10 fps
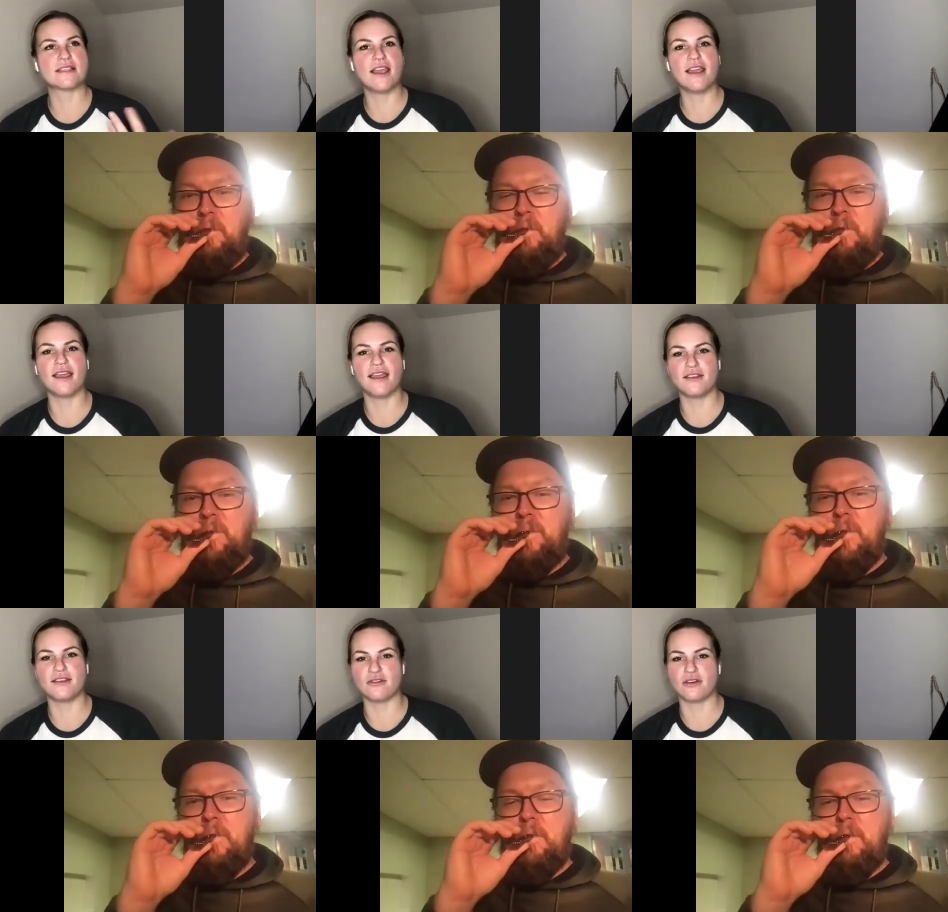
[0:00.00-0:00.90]
Speaker 1: skiing
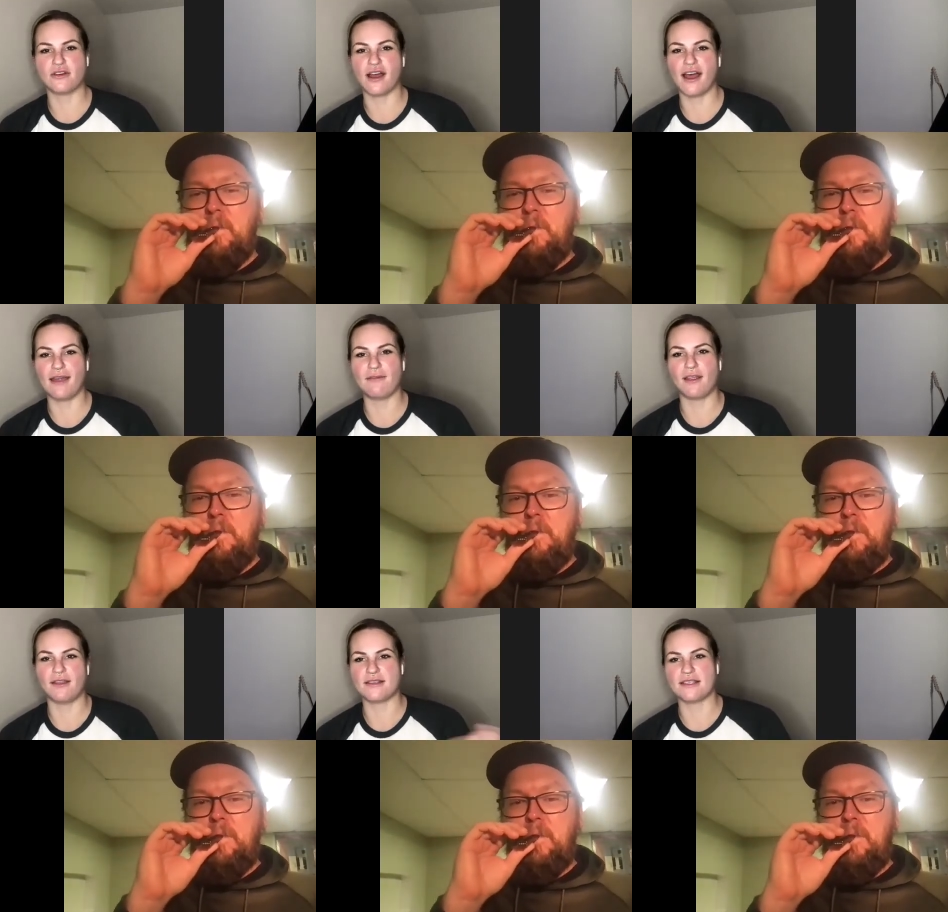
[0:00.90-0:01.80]
in junior high when you
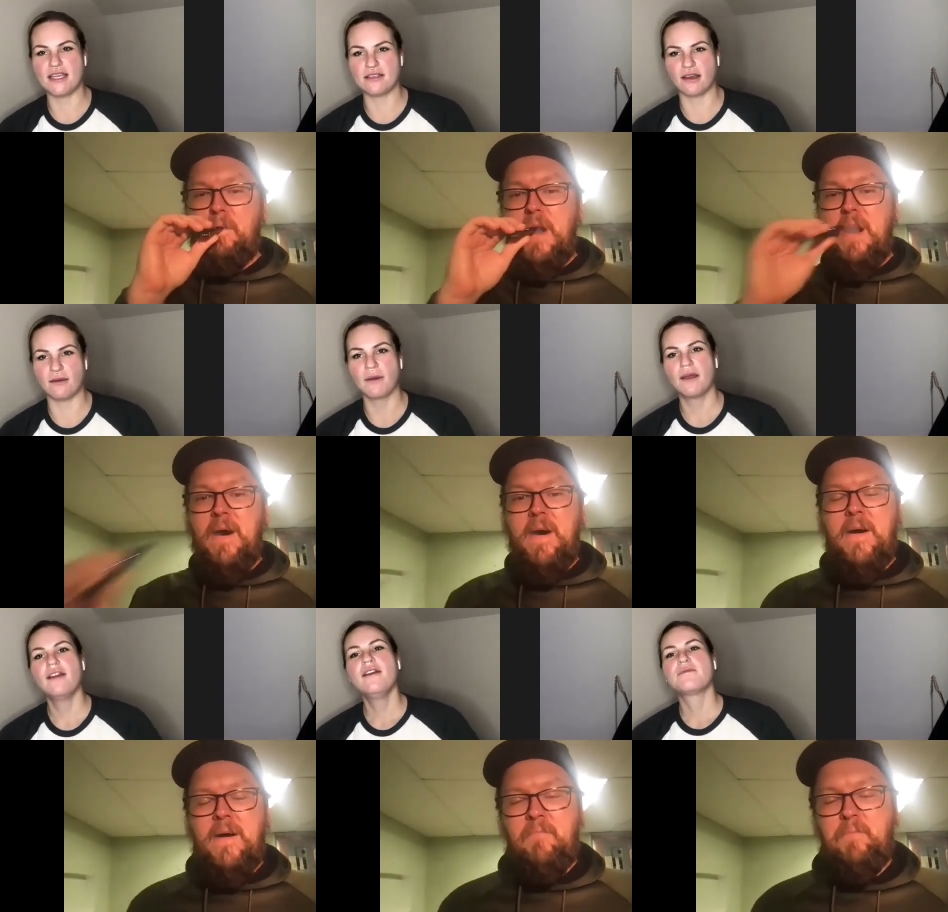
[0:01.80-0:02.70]
had the ski trip
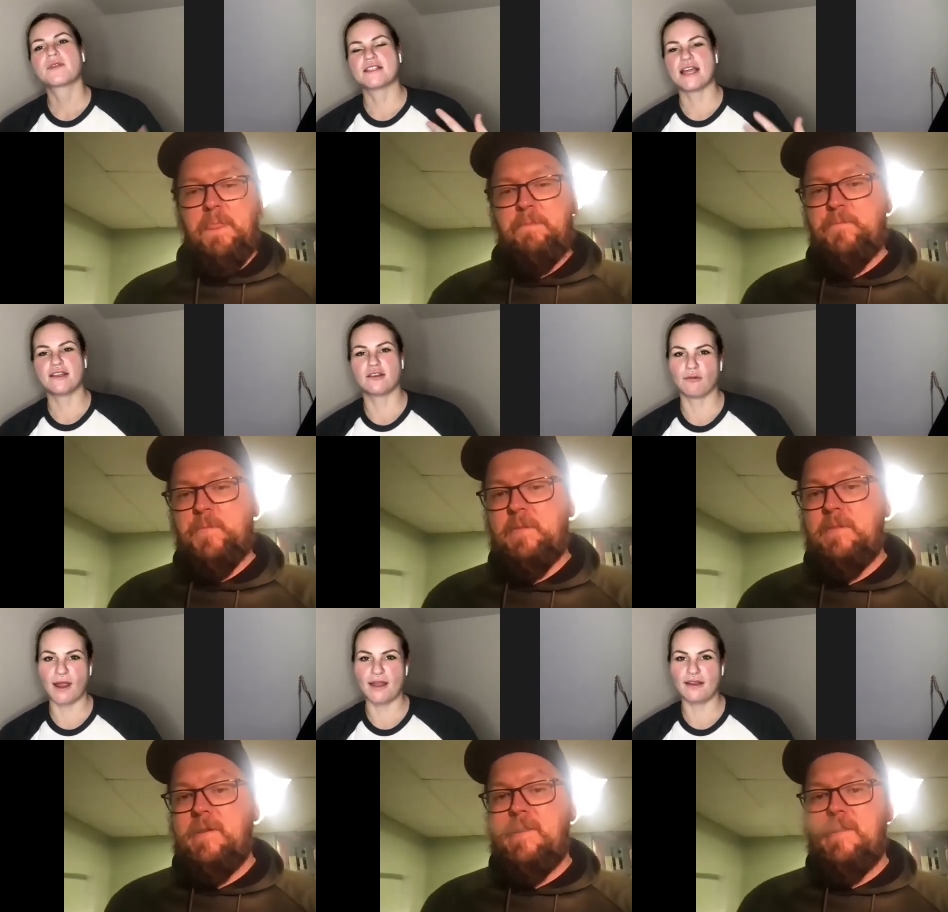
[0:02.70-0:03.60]
because I had to rent